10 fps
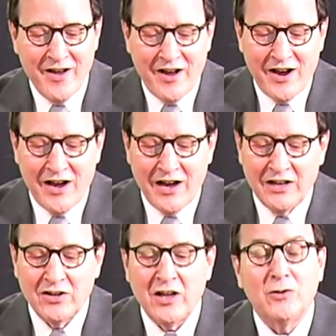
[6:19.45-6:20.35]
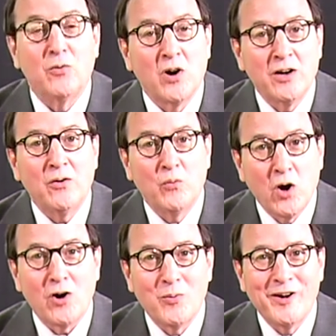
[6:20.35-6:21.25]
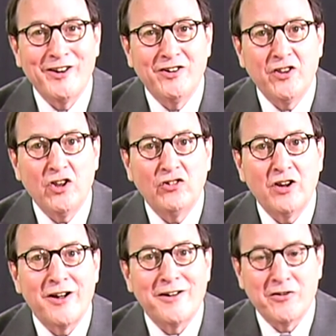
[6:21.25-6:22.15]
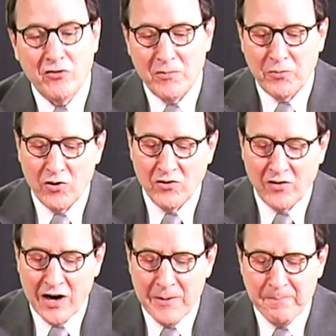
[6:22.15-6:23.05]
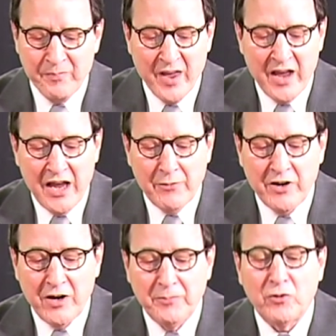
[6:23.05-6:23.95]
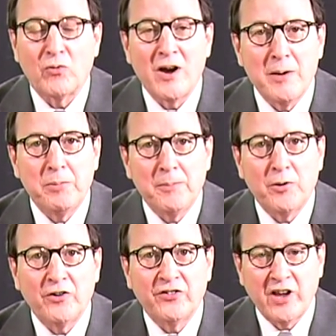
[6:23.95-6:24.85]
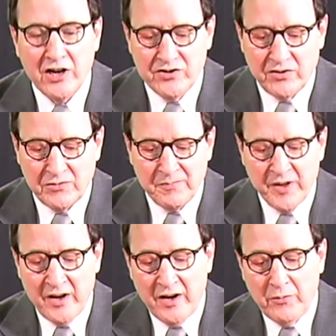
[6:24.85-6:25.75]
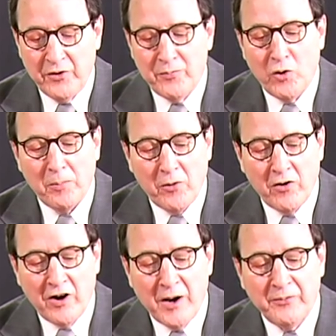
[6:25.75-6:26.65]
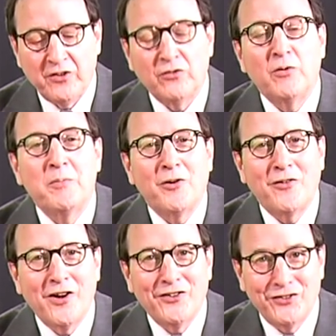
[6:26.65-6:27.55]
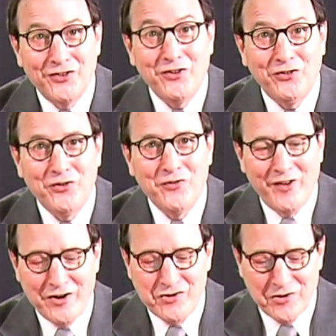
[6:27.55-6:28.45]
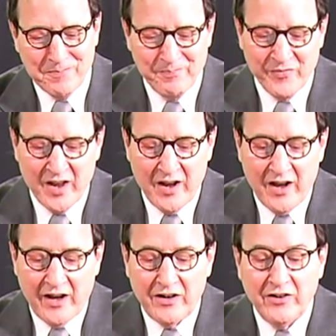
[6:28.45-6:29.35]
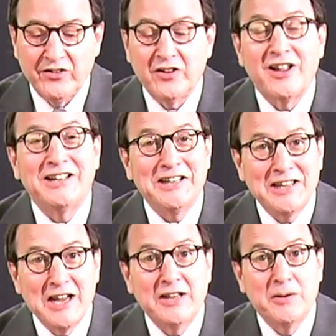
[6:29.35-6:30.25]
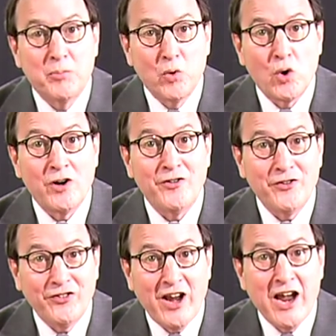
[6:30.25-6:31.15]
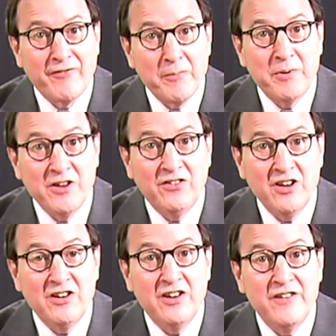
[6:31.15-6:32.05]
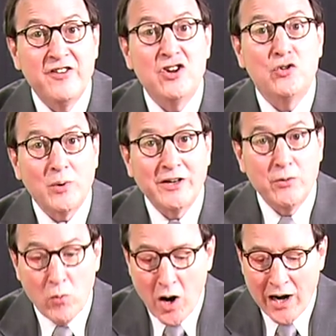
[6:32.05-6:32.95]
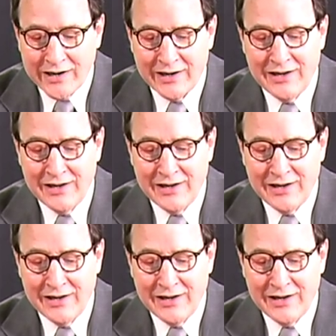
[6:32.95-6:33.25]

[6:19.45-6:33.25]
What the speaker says: A lot of work went into this inaugural program, and we hope to ramp up our schedule with more programs as we progress in this new venture. I'd also like to thank the board and the staff of PCTV 21.